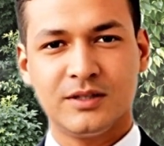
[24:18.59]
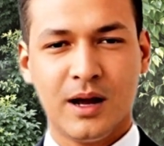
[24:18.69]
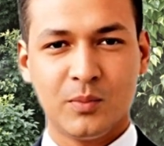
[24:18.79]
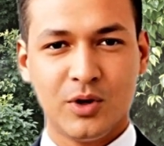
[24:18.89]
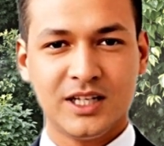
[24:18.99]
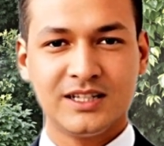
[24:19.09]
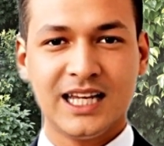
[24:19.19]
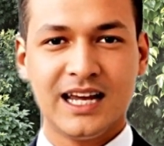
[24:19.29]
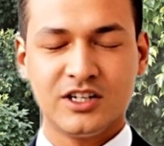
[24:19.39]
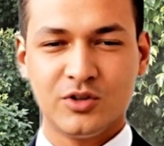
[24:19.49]
by more than
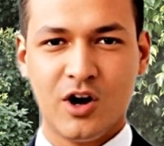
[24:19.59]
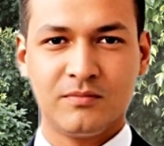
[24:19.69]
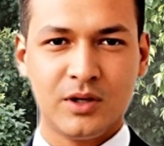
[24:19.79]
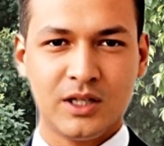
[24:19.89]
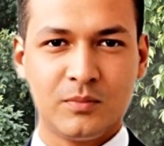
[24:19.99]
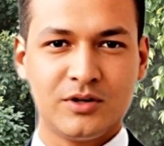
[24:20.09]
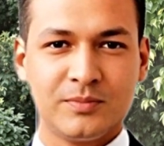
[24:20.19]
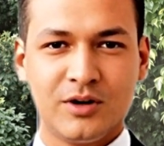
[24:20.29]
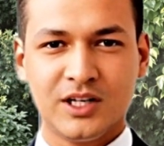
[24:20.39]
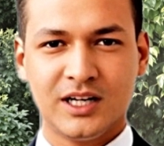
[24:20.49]
10 to 12 millimoles
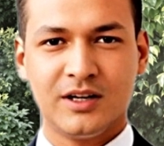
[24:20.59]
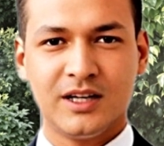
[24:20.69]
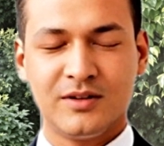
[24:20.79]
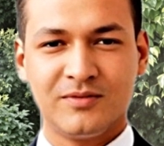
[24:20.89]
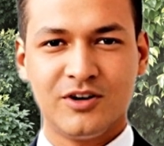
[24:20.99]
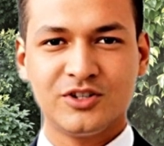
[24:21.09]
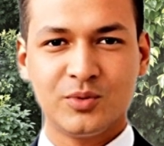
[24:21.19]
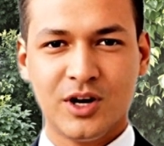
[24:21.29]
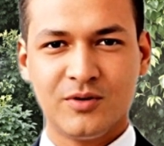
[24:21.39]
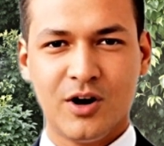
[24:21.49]
per liter in the first
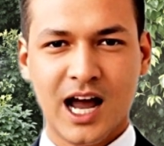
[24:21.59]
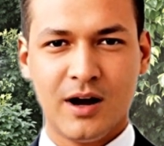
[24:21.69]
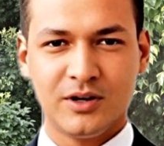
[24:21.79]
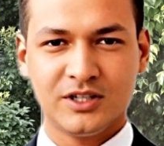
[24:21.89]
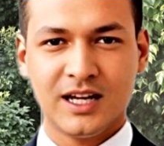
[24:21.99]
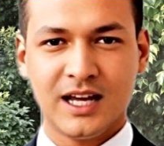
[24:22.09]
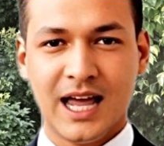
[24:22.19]
24 hours,